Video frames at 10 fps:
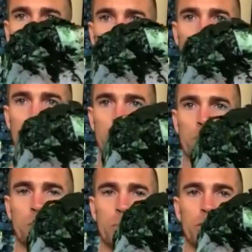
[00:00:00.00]
Grow our own
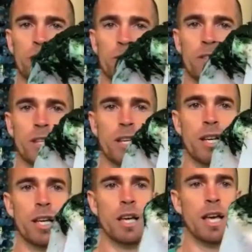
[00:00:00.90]
superfoods.
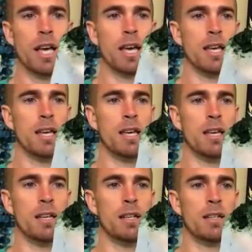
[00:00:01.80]

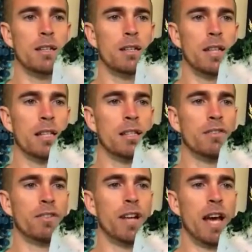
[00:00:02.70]
And that's
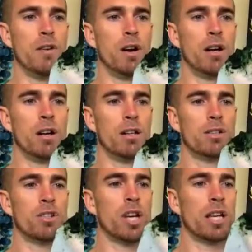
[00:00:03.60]
it for now.
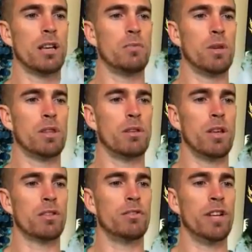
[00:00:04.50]
I'll check in with
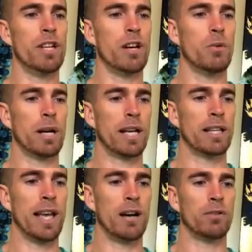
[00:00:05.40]
another video when I
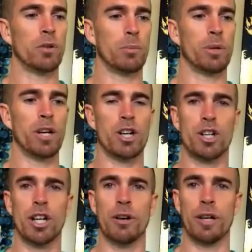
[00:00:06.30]
get the outdoor
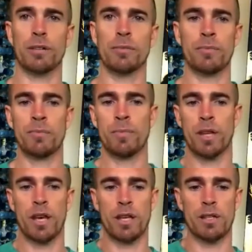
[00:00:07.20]
production going.
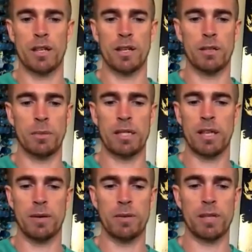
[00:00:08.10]
And in the
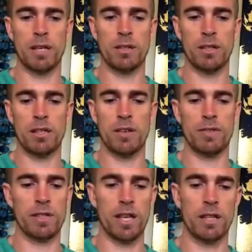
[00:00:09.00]
meantime, I'm telling you, this
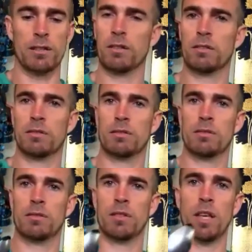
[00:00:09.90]
stuff is like
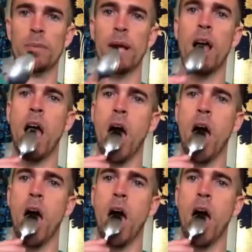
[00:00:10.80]
yummy.